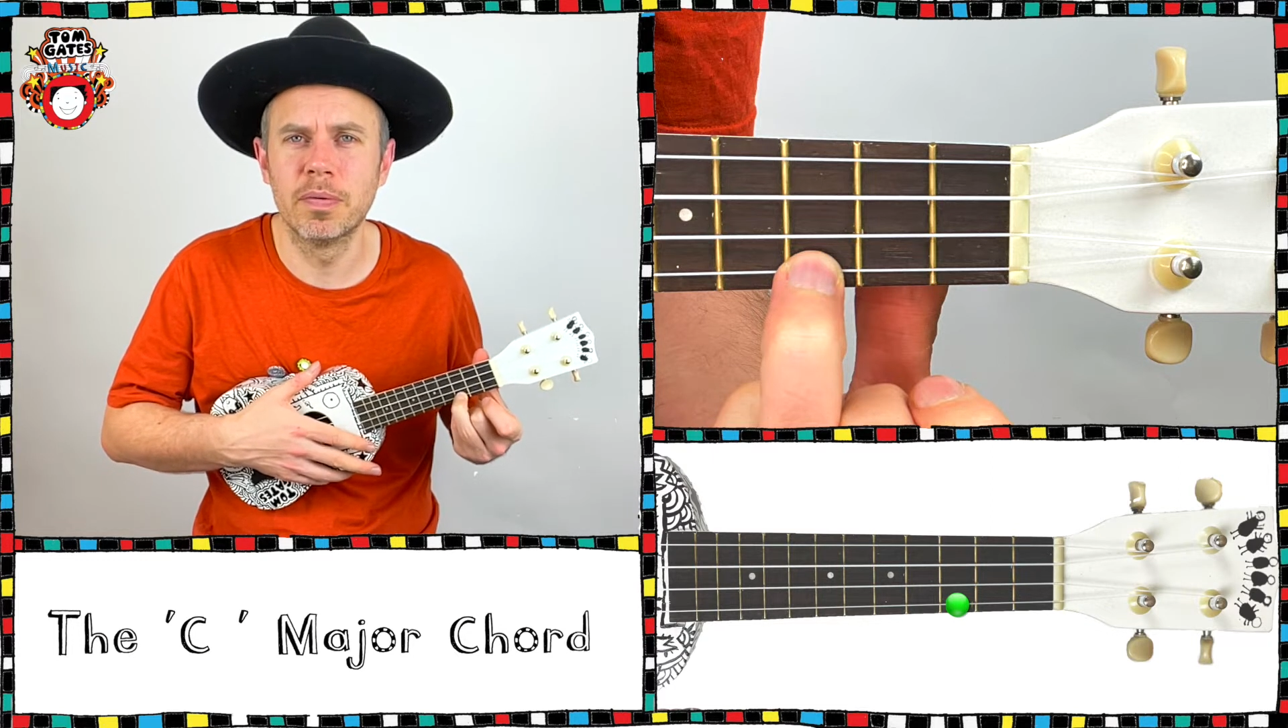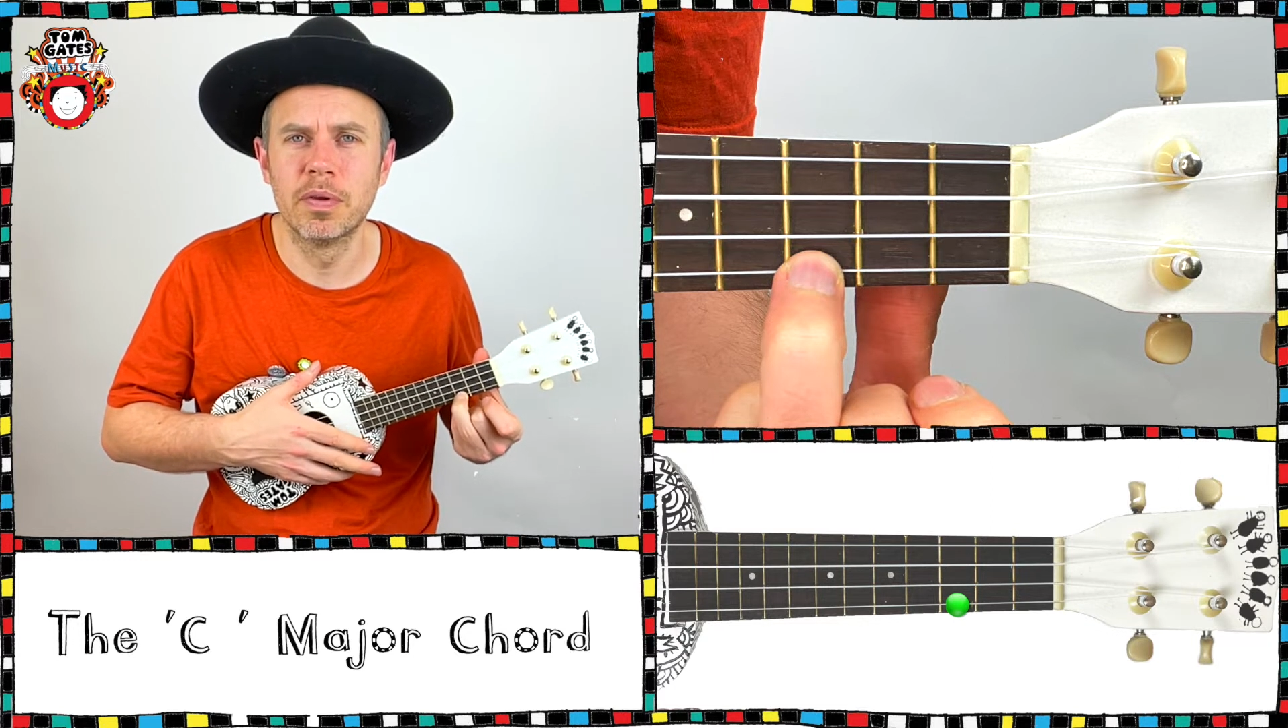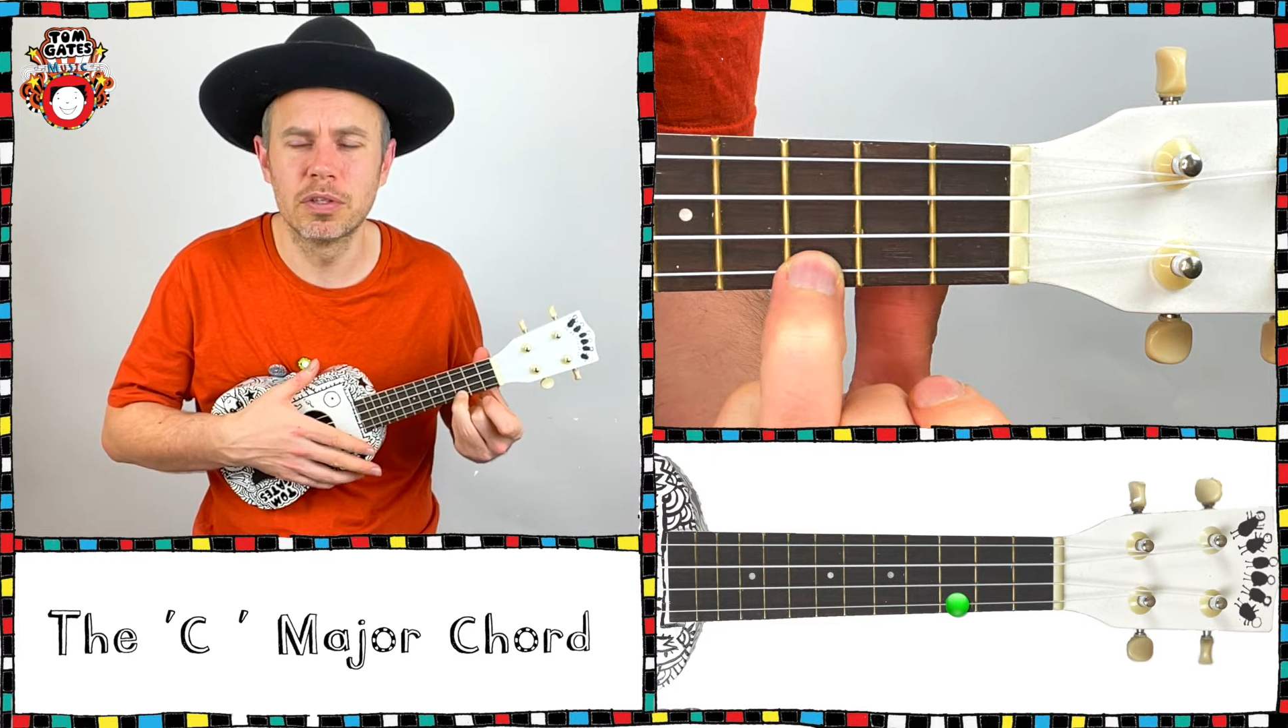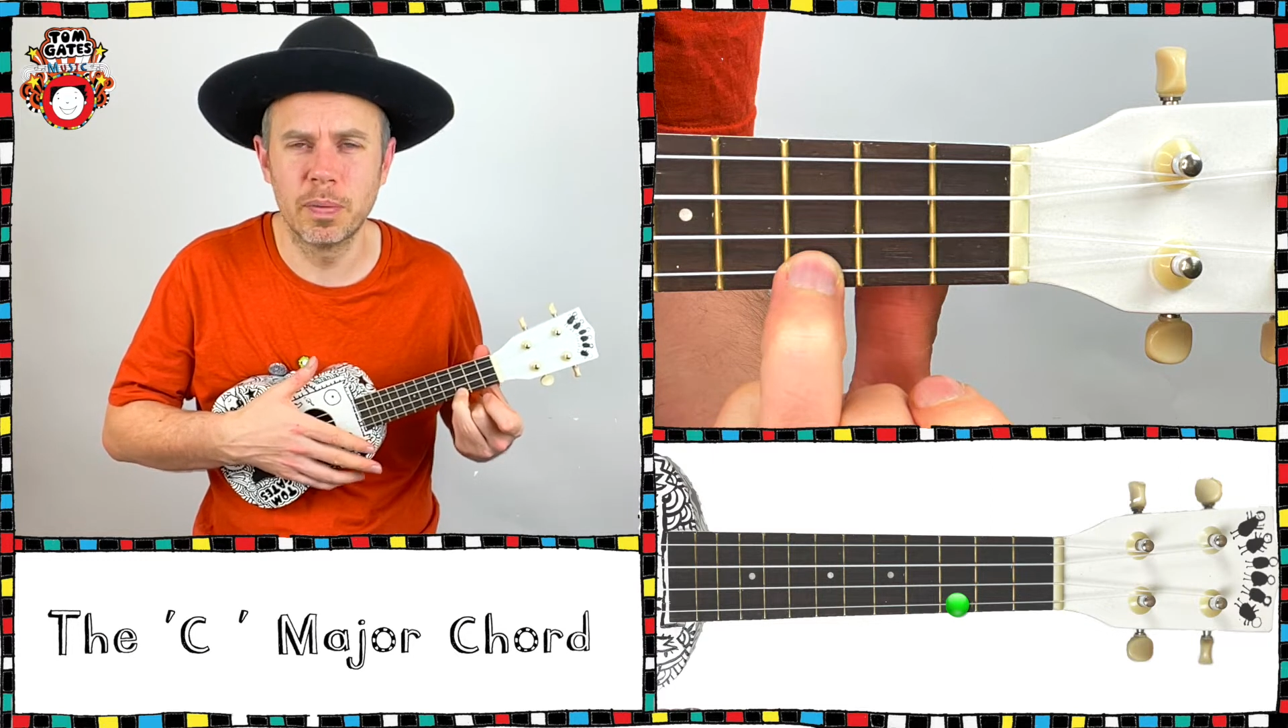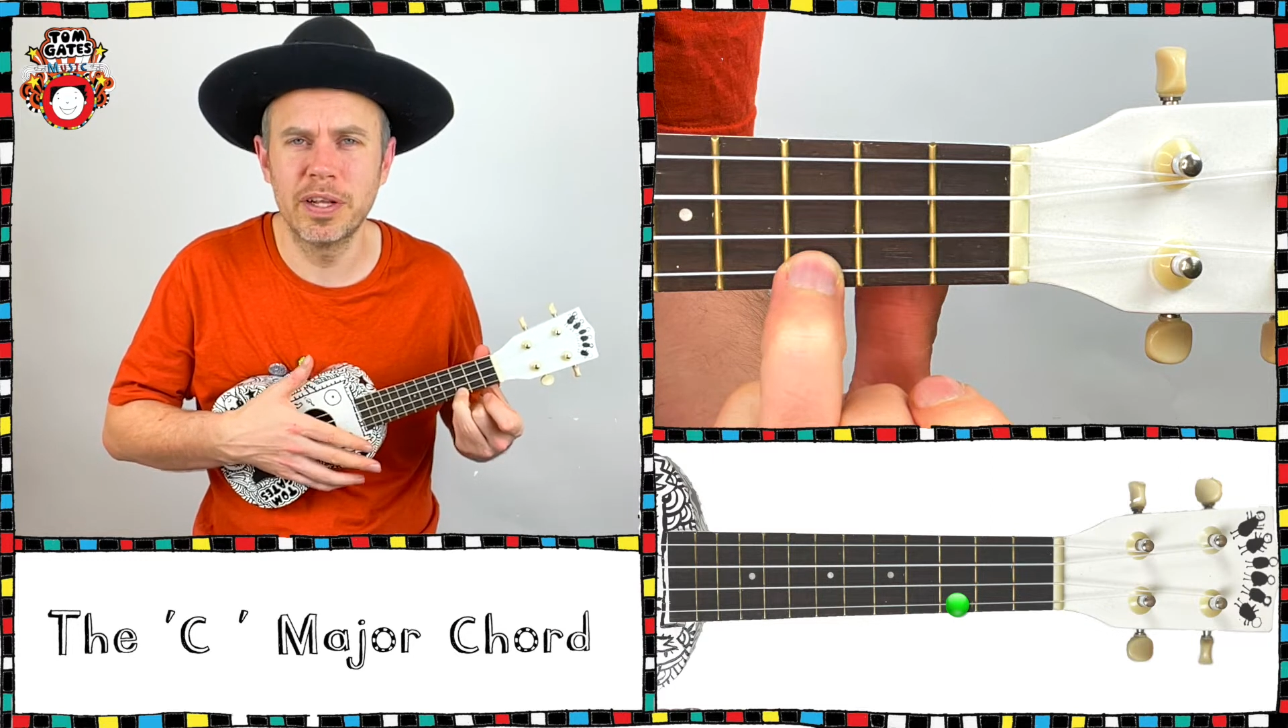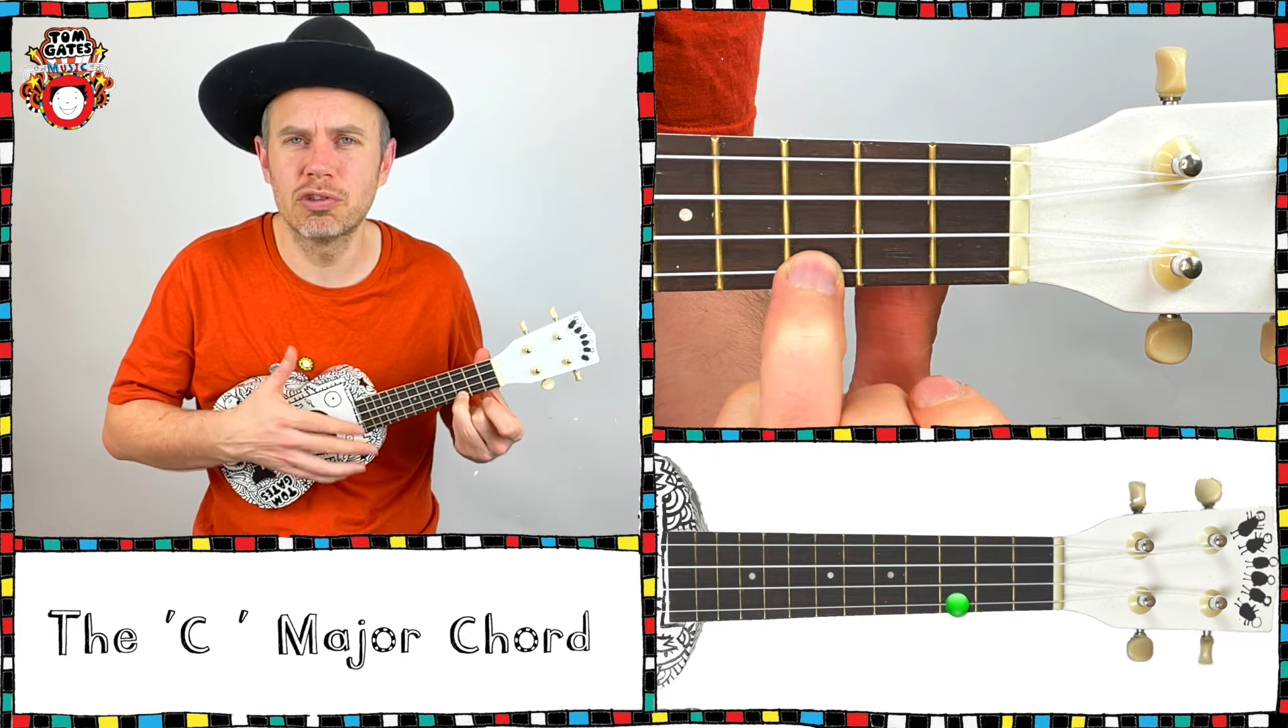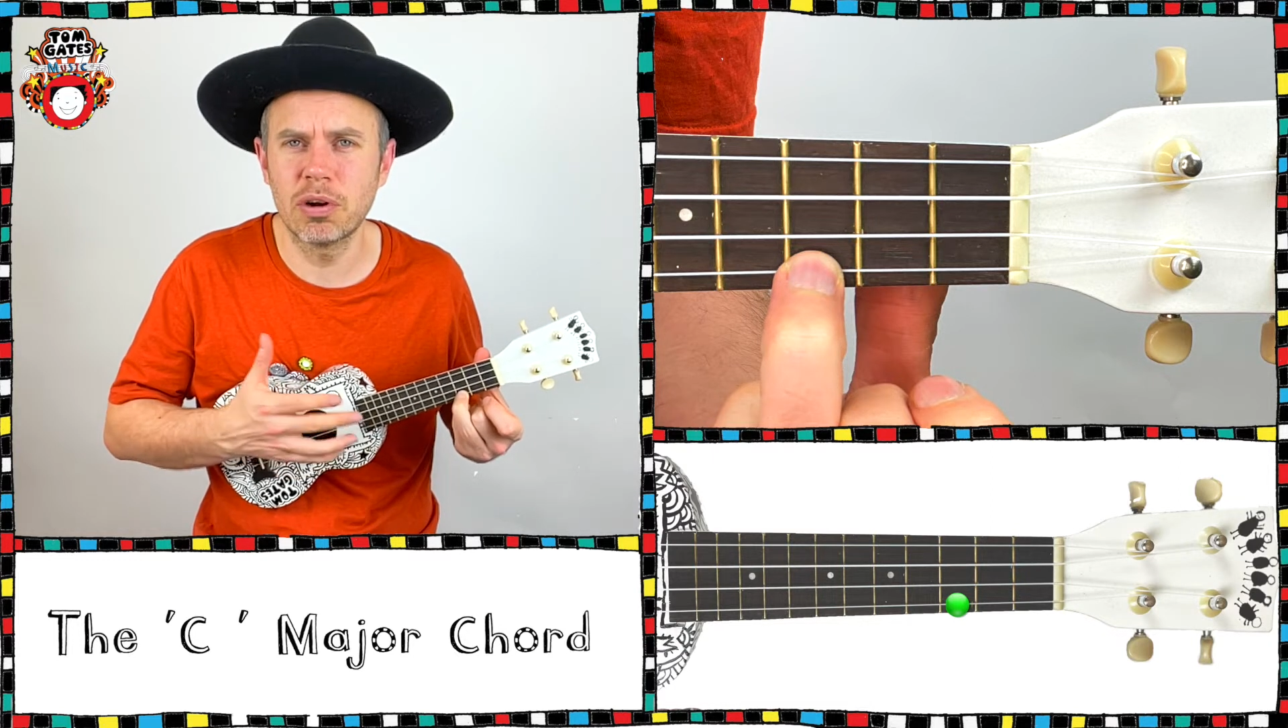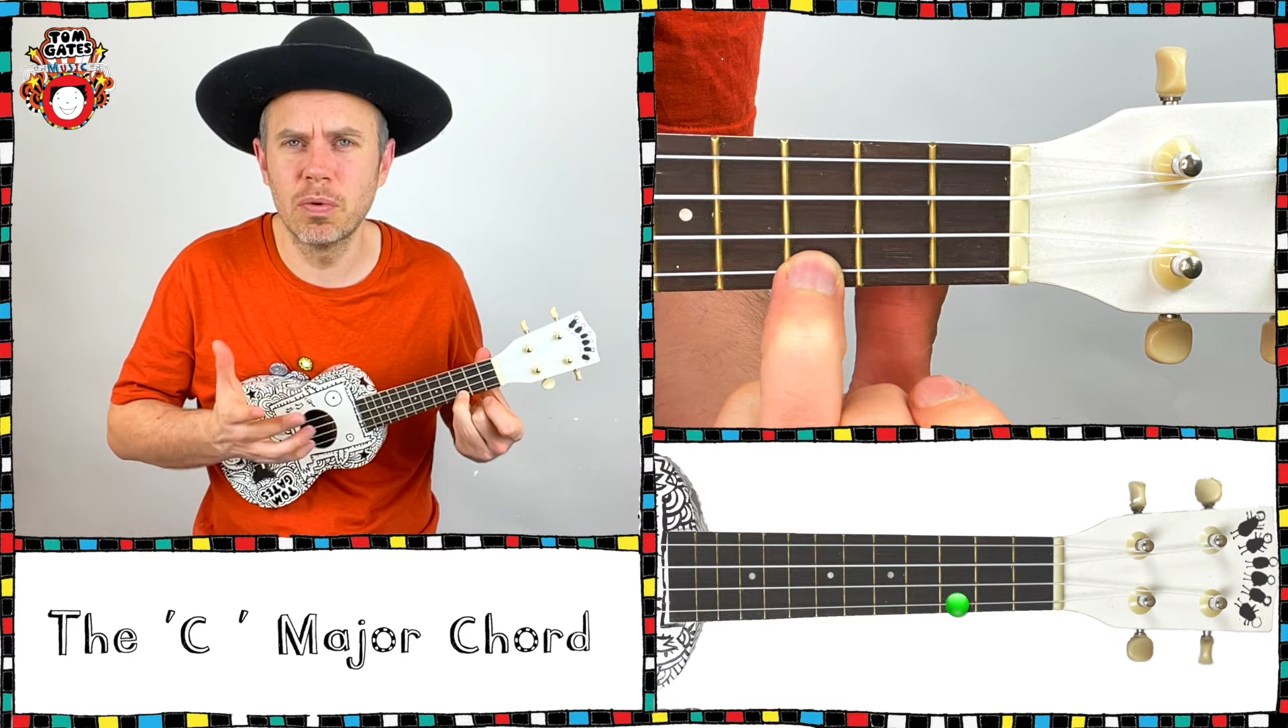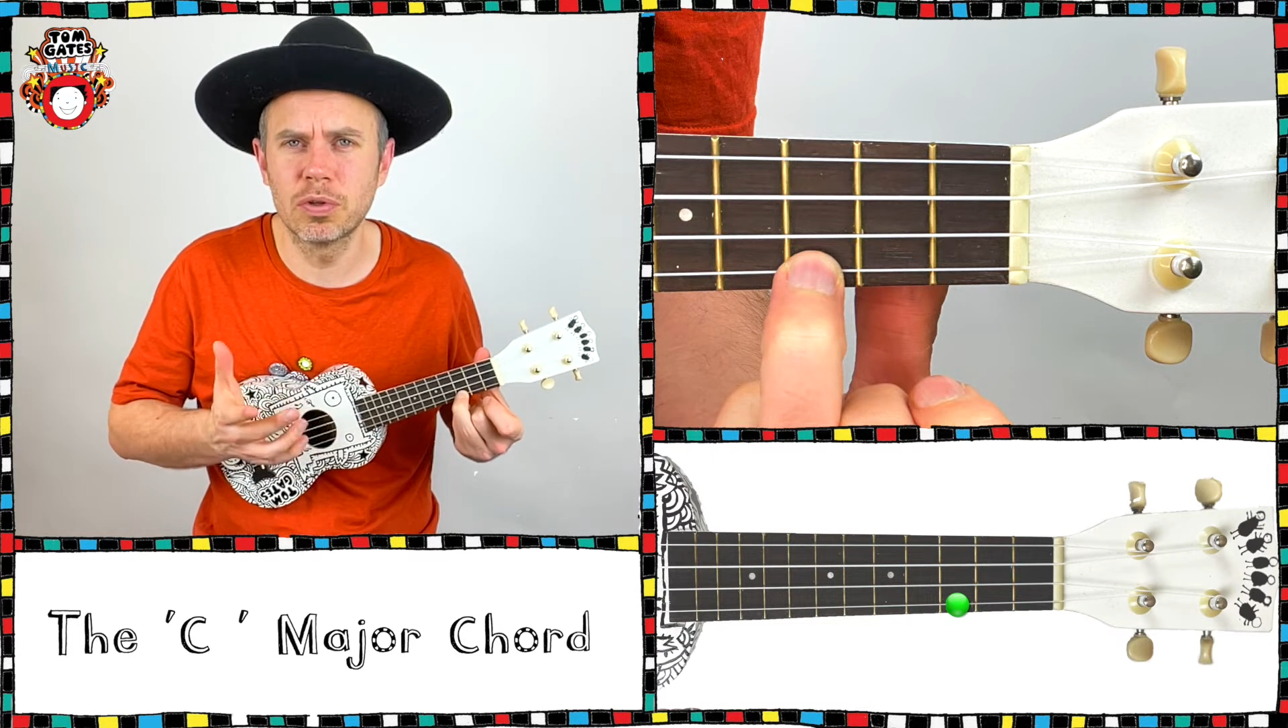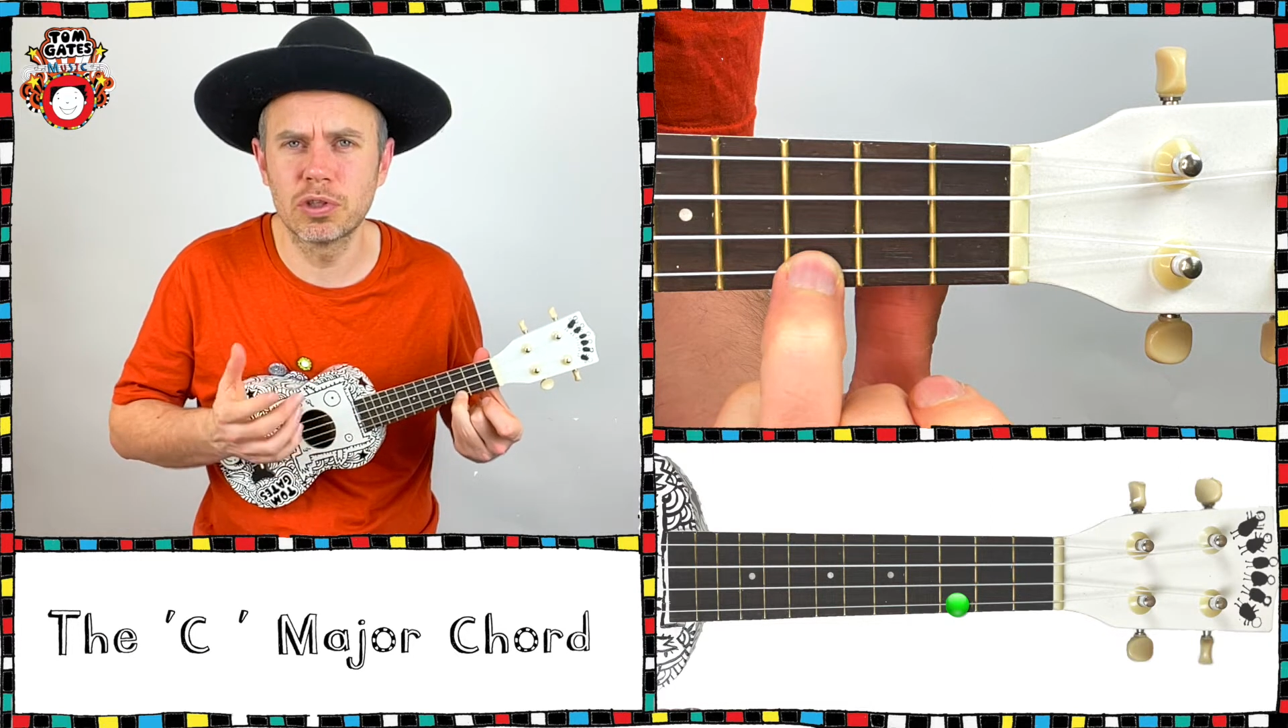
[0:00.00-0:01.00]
so we can strum all